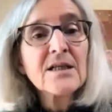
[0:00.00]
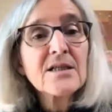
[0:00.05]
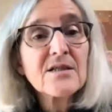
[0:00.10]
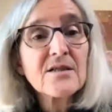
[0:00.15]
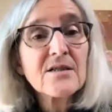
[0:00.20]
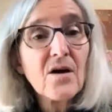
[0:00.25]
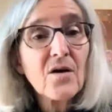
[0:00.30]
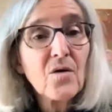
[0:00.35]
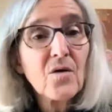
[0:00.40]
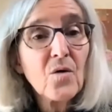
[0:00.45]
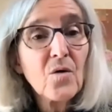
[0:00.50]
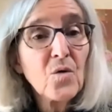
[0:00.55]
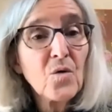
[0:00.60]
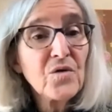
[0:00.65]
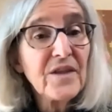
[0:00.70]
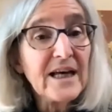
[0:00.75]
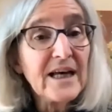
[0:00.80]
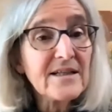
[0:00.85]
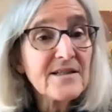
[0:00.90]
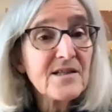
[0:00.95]

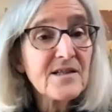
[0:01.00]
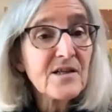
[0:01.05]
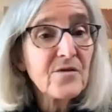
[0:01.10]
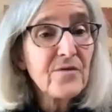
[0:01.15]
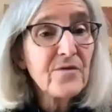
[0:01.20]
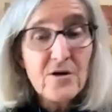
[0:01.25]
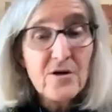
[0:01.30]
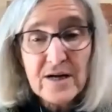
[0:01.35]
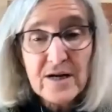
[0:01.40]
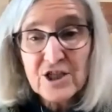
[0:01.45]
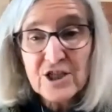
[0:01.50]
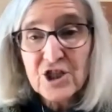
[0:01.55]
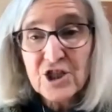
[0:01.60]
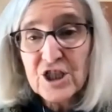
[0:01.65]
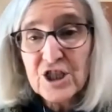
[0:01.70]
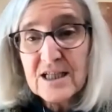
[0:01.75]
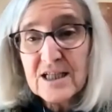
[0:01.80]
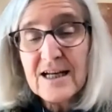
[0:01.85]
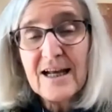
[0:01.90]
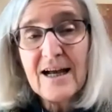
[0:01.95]
So that is a great
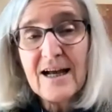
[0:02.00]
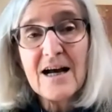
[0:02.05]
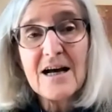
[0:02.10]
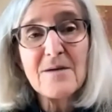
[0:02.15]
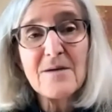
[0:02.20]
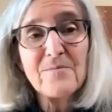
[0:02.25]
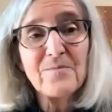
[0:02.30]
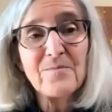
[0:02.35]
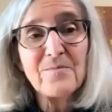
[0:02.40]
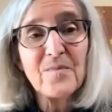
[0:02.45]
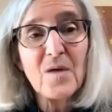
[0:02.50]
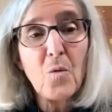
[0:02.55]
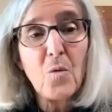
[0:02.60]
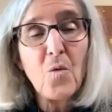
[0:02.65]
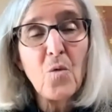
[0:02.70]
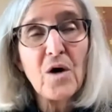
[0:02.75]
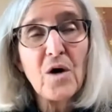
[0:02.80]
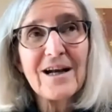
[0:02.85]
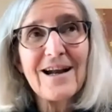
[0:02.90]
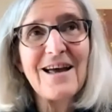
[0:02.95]
question.
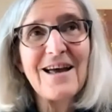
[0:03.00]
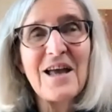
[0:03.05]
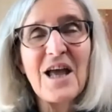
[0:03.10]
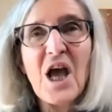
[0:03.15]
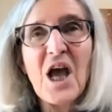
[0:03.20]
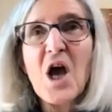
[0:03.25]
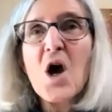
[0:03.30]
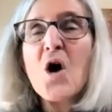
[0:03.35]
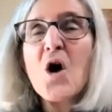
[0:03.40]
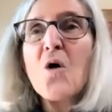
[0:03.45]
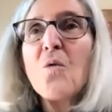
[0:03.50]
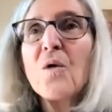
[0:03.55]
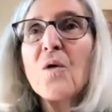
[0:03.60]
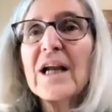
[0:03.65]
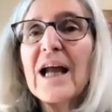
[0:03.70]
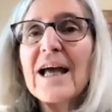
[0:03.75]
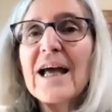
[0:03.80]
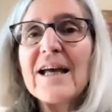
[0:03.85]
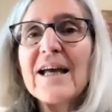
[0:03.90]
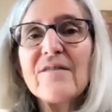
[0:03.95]
What
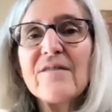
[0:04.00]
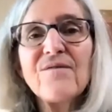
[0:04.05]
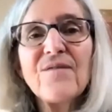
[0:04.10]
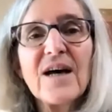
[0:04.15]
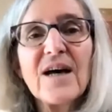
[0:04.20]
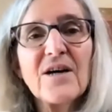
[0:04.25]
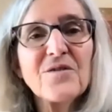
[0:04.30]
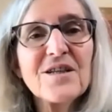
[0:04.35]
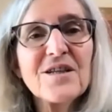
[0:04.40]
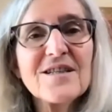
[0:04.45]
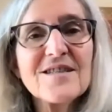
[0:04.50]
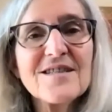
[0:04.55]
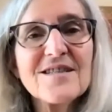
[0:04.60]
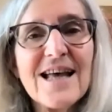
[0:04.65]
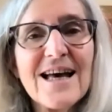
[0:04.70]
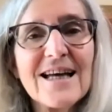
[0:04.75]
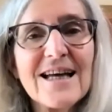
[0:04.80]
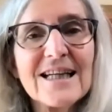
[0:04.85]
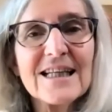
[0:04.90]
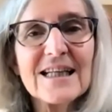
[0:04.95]
I have found is
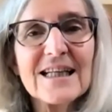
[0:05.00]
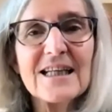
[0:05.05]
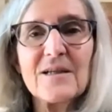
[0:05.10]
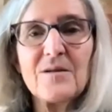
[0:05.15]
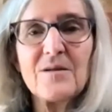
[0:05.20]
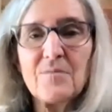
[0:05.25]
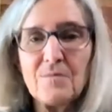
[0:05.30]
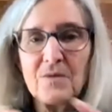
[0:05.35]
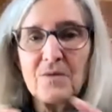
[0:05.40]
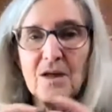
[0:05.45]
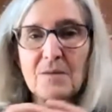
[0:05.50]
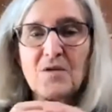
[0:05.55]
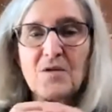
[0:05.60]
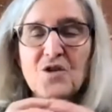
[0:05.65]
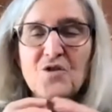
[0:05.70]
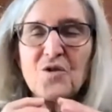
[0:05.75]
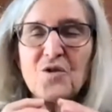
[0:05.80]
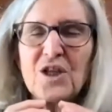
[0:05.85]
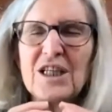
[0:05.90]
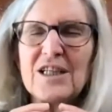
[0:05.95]
that
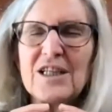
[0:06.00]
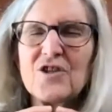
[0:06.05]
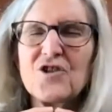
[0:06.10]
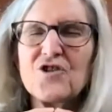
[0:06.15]
you can